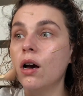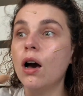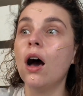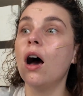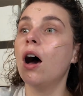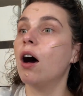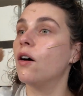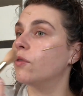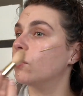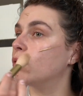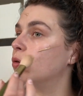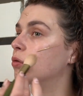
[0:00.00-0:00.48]

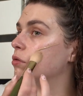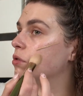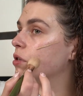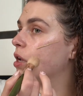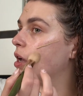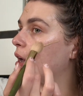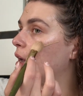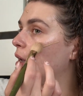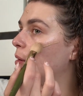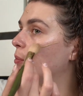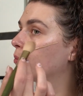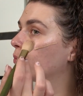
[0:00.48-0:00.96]
of all
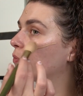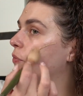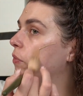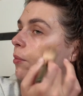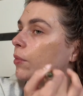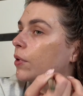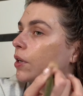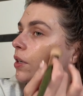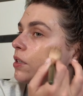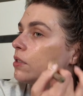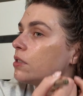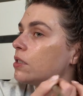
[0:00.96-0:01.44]
time. I'm
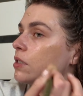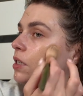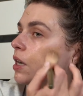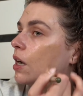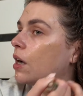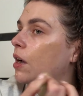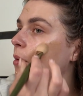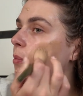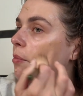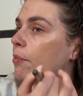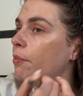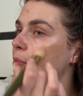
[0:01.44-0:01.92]
going to
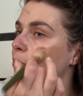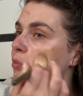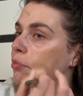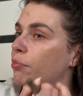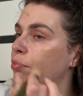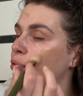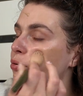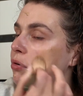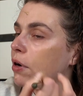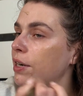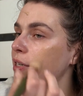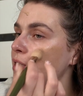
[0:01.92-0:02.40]
start
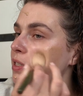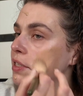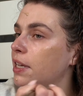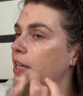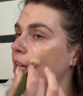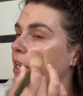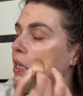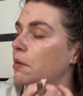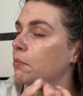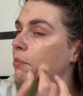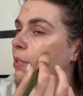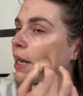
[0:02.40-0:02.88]

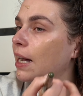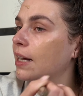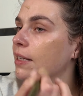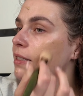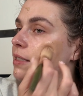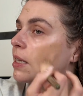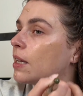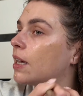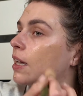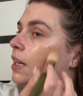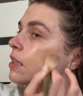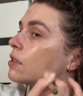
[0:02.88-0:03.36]
pressing,
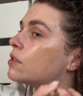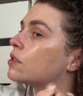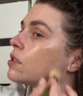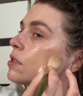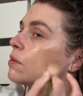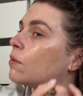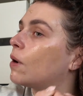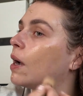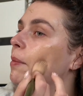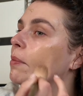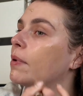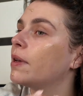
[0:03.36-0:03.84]
patting and
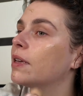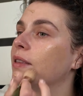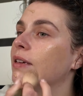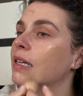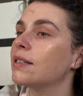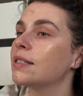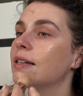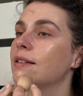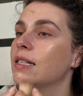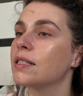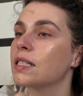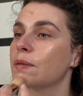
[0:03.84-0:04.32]
swiping
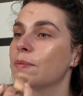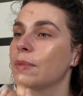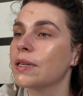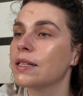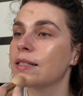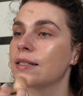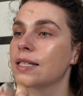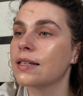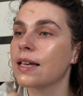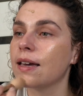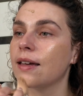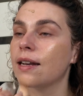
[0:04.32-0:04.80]
this into my
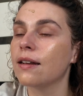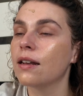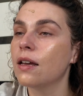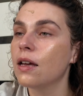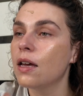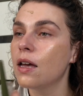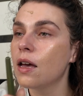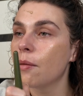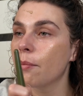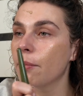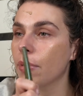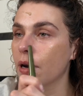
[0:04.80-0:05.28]
skin,
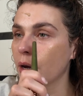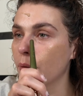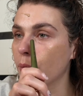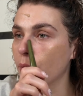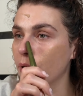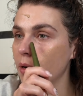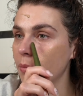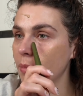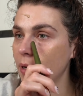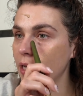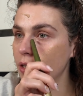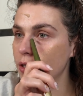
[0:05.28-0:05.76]
but I
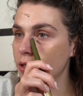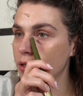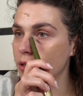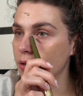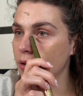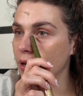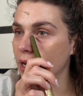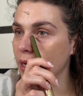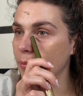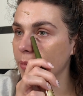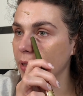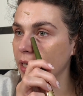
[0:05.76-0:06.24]
want to make sure
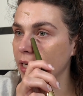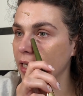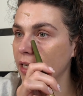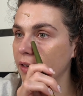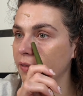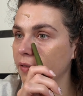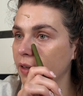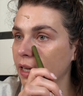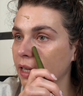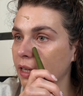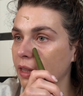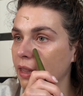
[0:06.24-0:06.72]
I'm
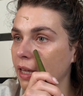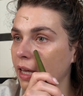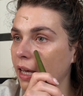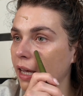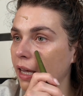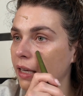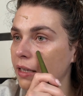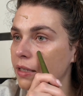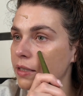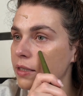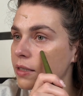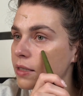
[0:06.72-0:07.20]
leaving
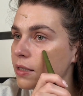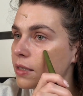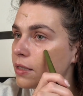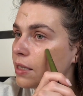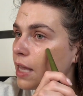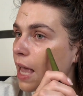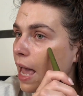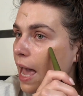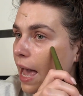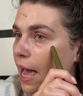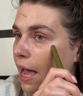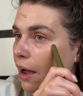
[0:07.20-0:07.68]
this
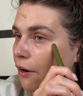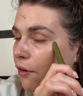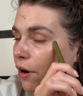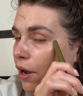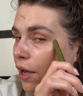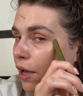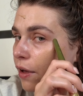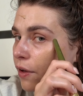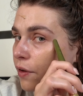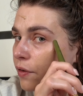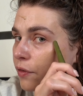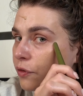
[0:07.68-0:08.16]

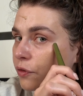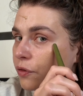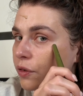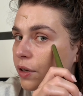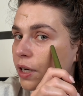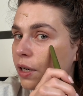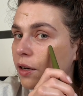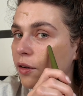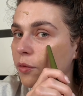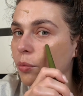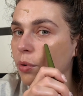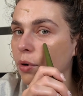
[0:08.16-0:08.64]
area
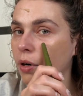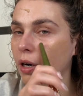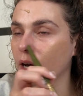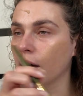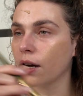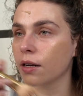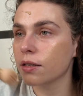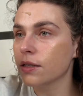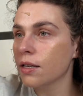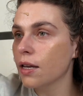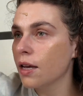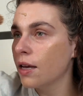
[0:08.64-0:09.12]
free of
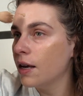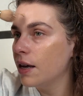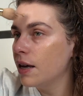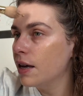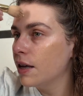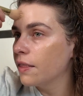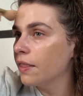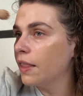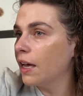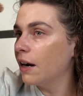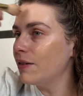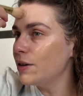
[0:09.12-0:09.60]
product.
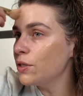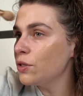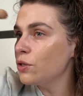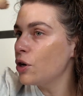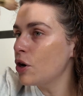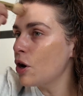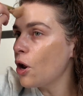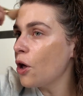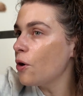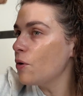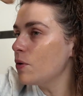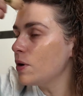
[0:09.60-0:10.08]
There is
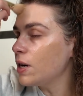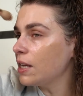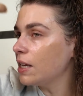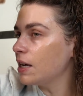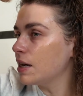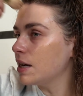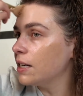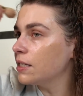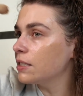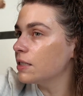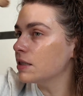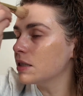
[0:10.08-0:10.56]
no
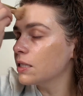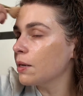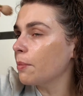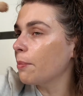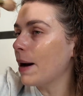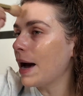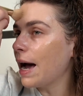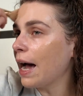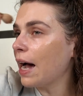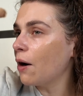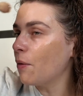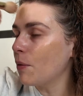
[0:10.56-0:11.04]
need to
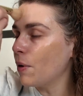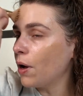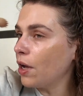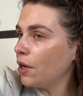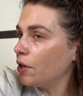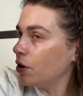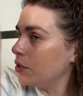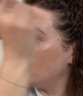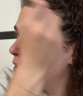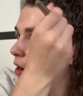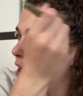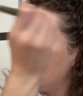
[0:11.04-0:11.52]
power
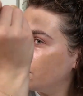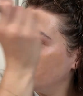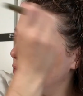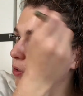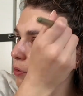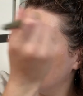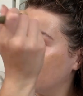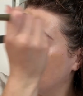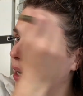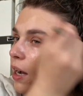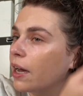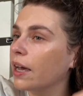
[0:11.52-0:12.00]
your
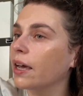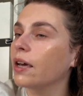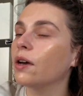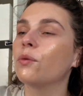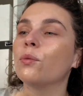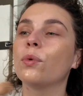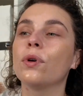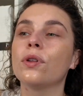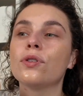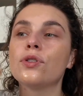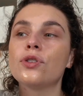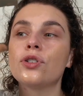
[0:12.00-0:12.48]
under eye
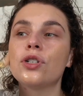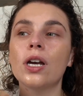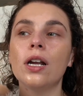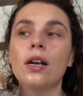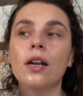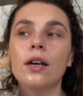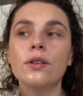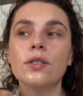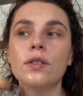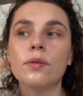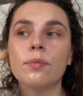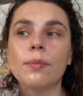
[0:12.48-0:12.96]
with
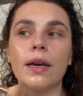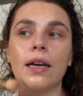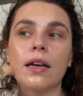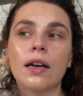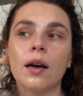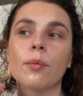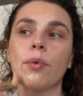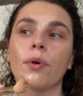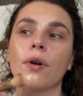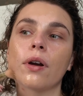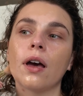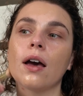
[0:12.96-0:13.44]
shitloads of
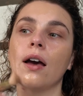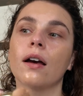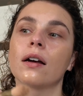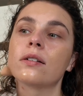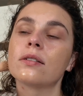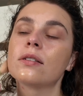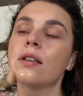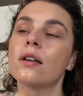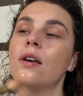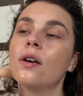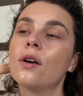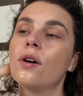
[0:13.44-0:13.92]
makeup
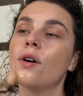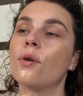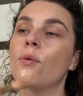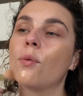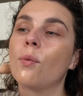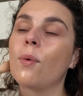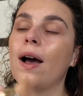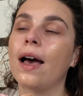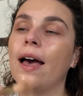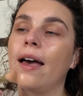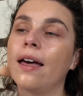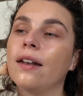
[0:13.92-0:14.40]
products
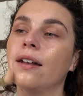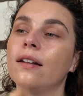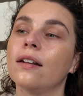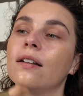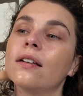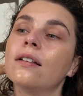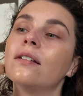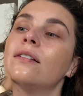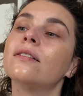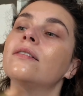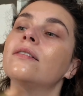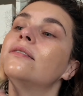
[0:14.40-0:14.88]
when
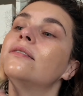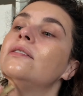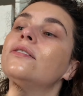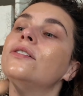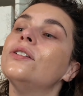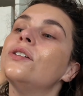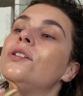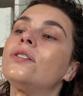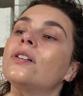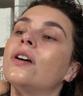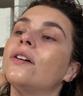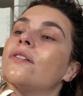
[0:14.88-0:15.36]

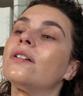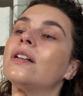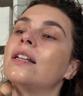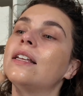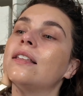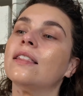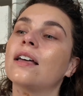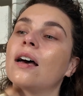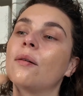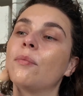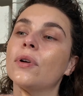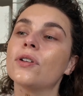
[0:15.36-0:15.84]
you don't
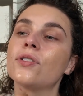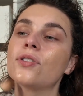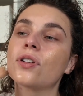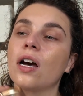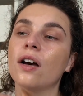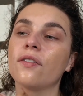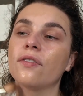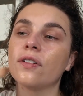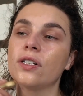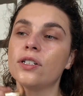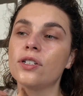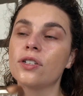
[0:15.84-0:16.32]
need that much
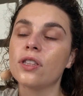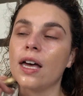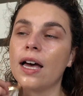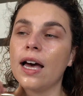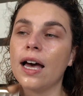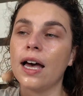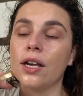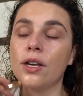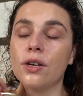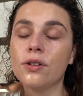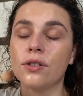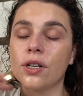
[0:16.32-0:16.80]
coverage
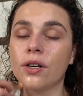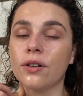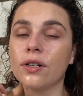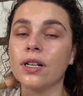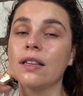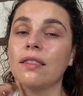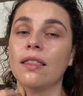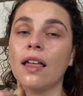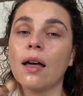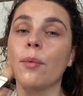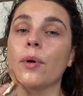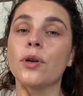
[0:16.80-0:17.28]
there, you don't
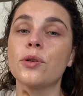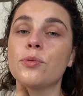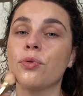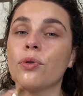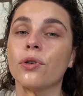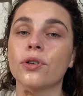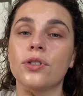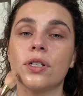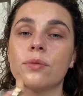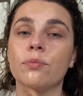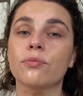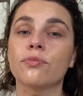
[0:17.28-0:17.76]
need that much
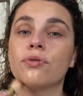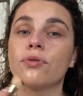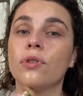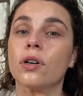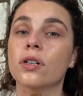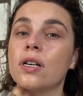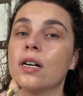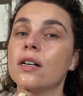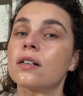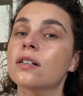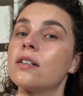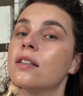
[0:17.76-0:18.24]

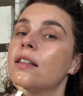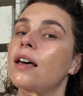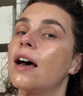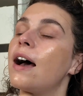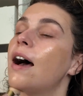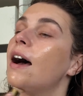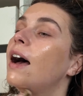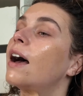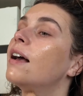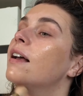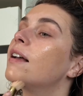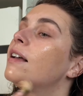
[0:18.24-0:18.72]
product
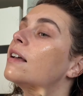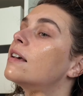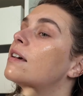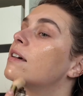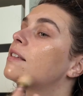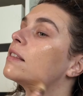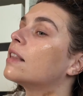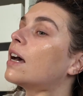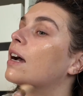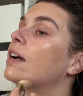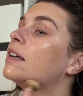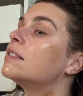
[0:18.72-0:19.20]
there.
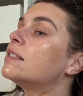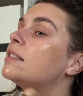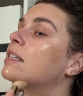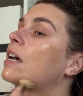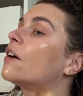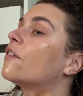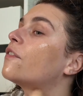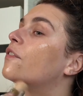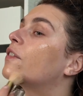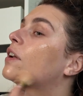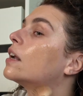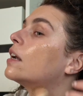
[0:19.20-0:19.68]
That is
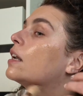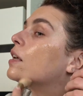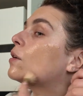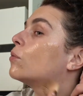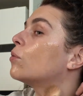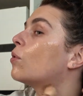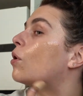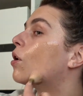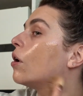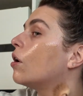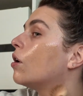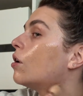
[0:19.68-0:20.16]
definitely
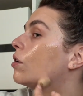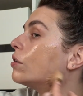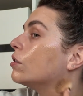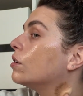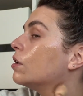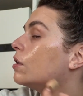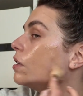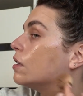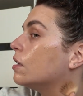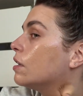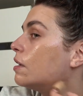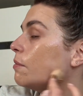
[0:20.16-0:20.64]
what
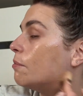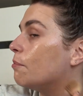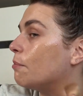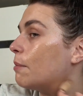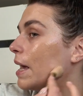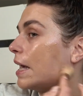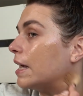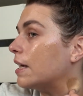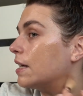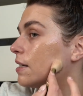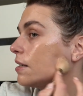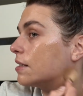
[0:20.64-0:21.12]

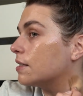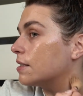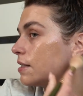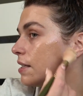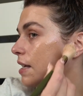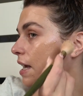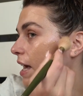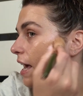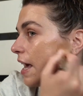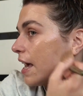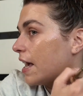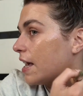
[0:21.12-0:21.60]
makes
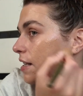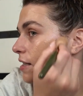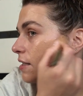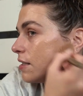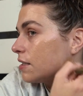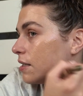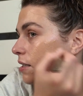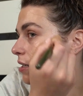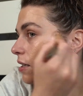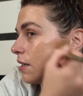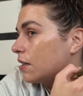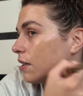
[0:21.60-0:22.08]

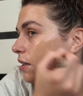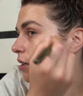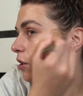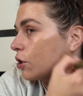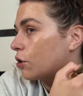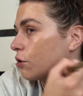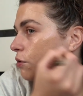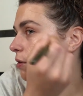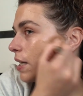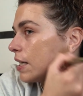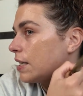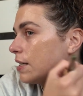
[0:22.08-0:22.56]
it
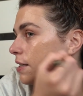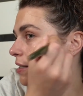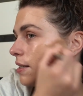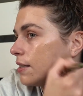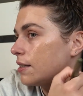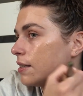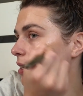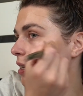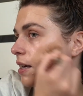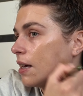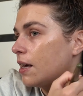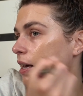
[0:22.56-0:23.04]

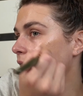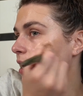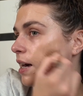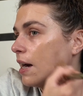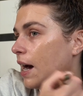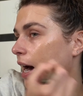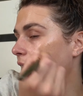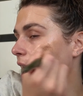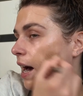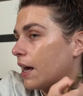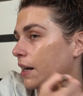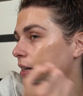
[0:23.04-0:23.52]
crease,
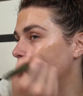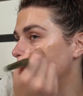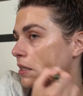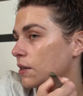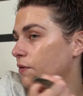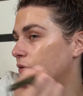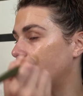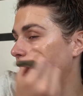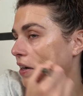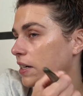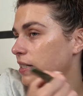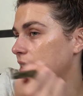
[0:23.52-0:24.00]
and it's a
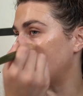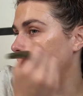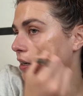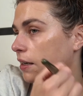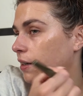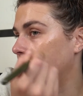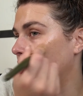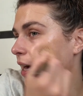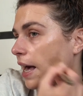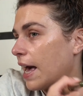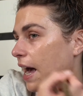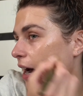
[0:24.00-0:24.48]
very
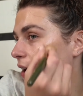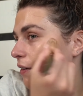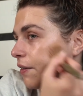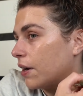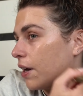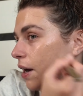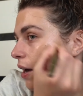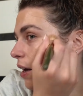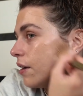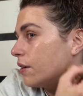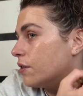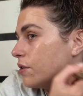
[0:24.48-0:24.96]
delicate
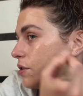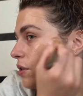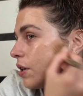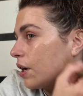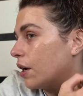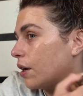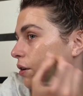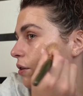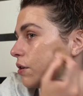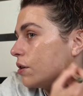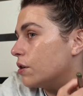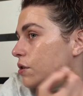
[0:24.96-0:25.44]
area, so
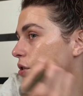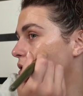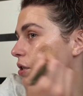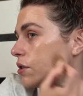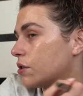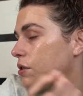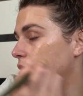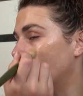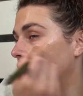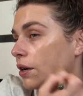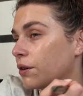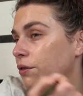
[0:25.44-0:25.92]
you
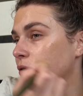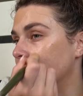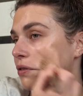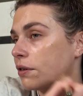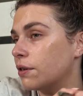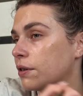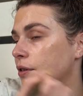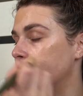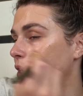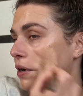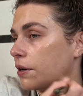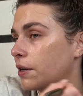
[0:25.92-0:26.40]
just don't
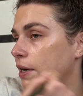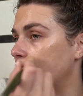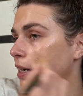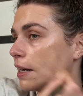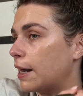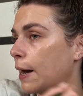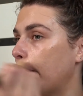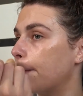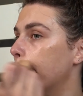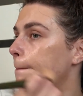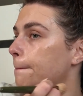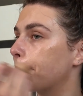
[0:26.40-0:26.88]
need
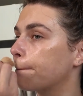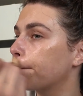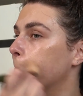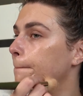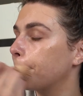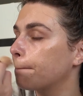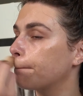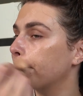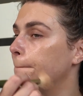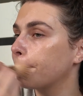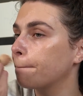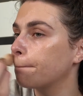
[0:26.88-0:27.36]
it. And
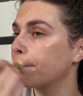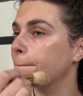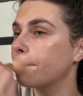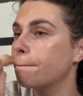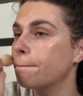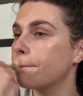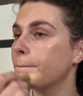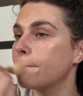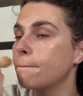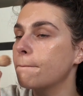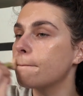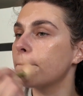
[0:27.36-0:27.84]
as you can see,
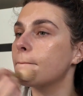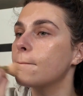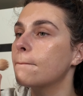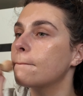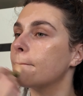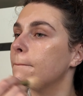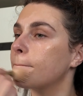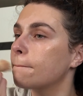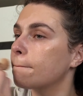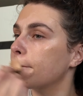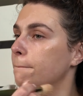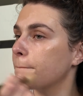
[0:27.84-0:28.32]
I'm just kind
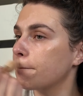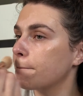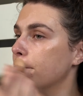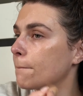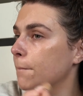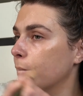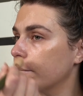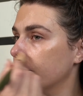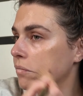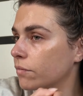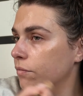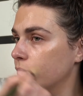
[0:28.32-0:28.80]
of like
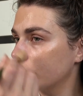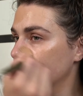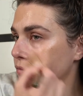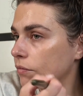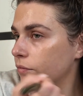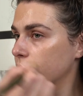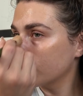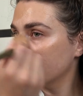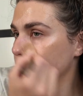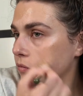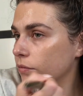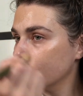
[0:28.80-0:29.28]
pressing it
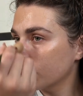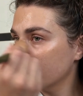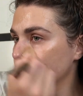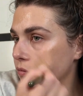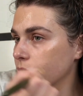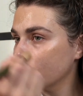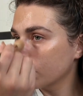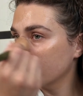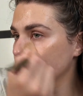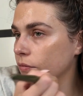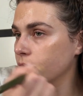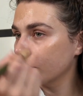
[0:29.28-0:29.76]
into the
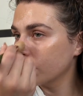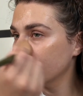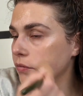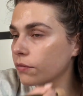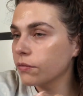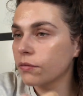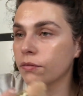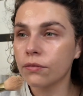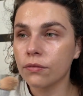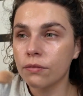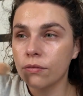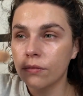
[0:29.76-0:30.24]
skin rather
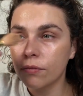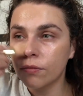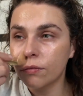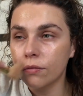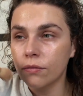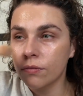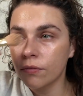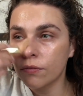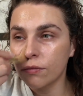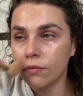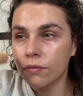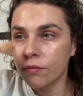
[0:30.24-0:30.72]
than like
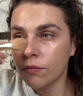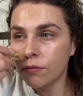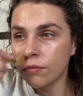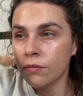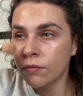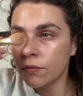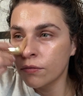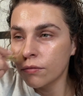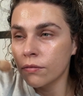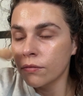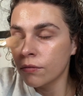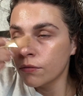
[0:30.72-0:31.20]
being too
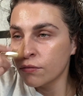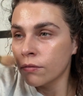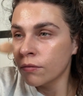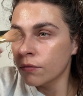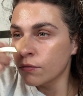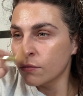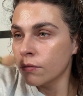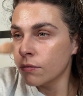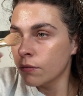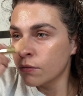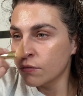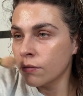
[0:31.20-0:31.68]
firm and
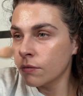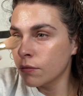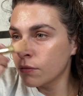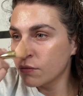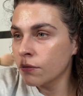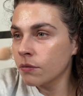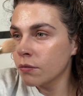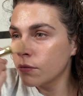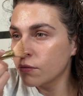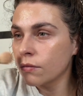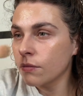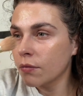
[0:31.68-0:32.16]
dragging it
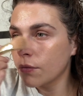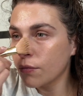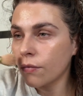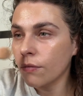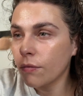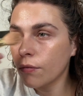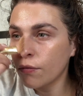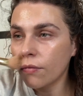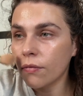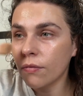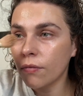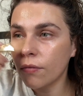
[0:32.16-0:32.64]

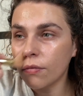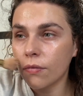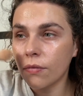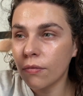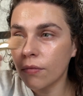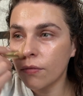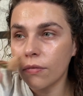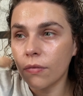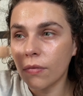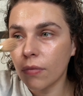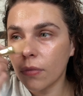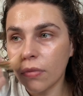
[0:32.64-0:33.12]
far. If I
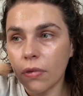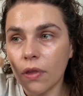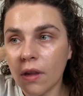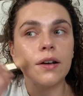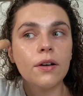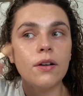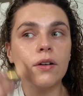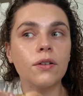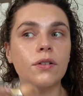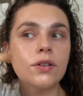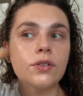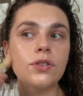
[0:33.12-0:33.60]
drag it in
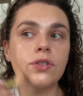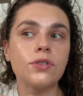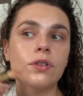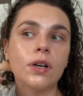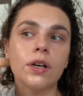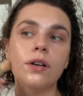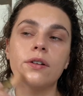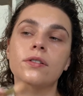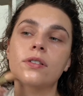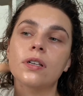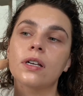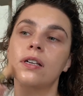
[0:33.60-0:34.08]
longer
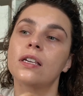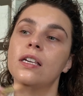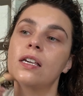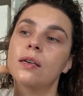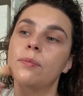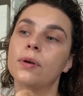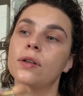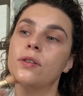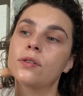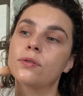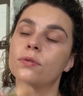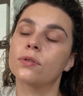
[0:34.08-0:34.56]
strokes, I
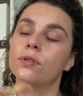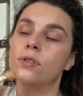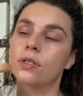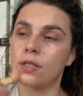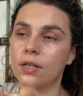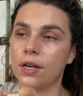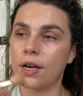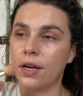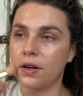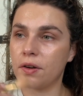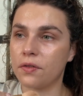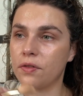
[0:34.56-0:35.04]
keep it towards
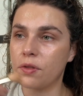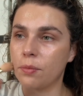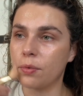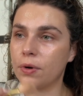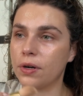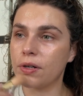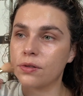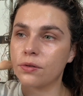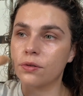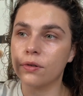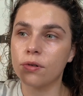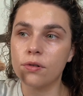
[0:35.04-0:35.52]
the end of the
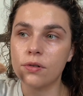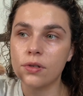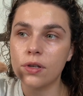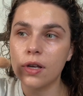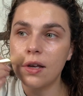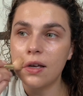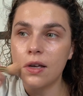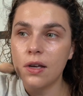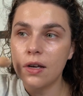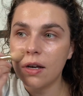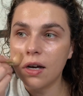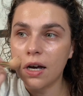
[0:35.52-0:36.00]
bristles,
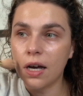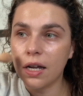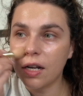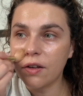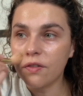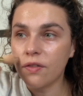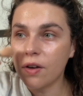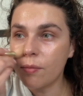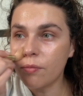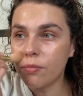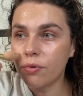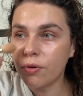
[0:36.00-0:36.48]
and
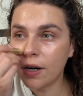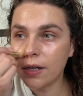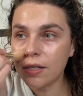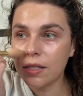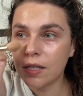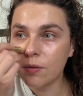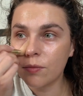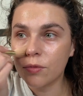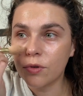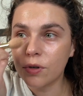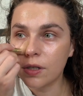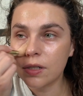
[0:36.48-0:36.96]
if I'm
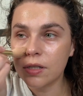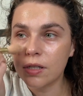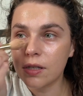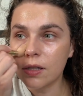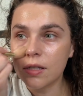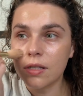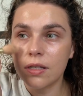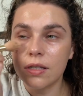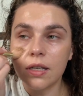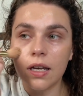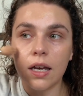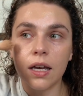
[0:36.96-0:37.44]
pressing more into the
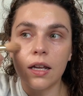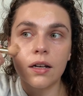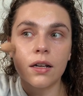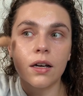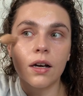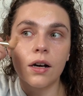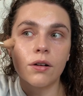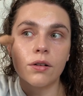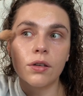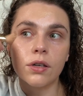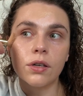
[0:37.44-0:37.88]
skin, I'll